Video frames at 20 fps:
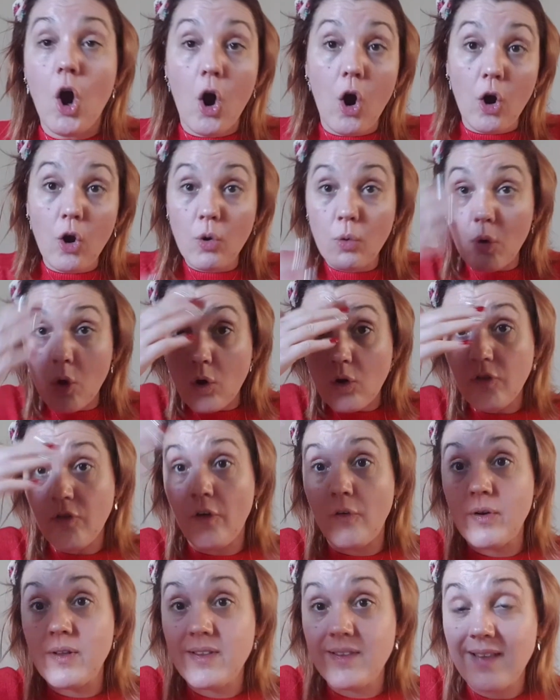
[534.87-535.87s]
or look
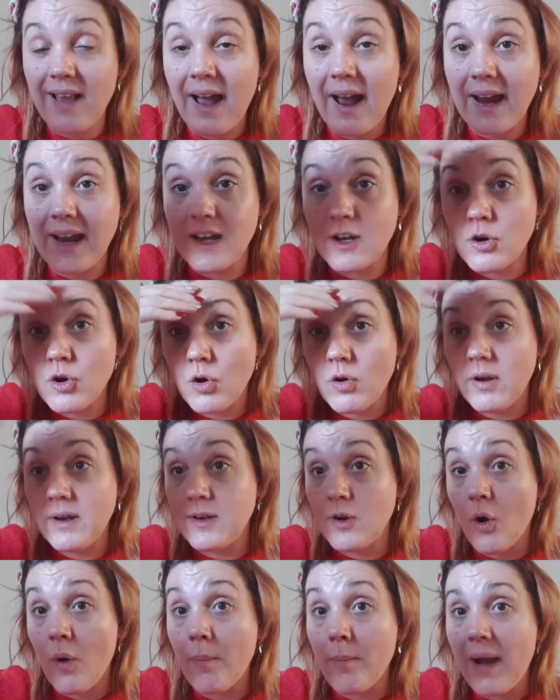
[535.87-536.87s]
for a sign, look in
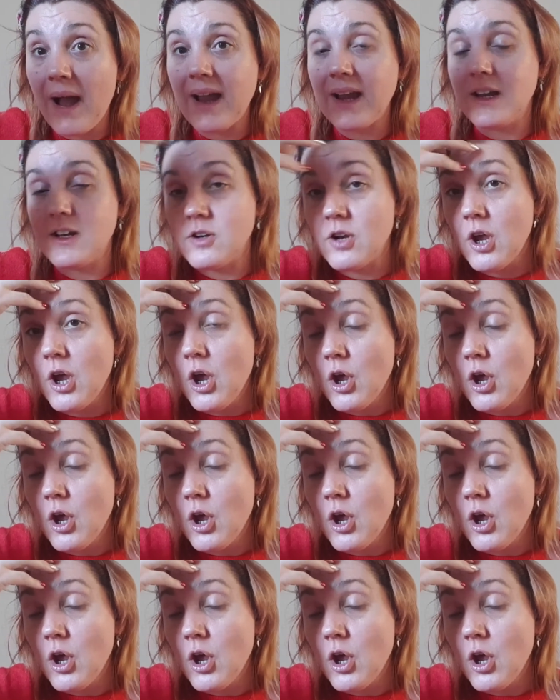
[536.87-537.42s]
your mind.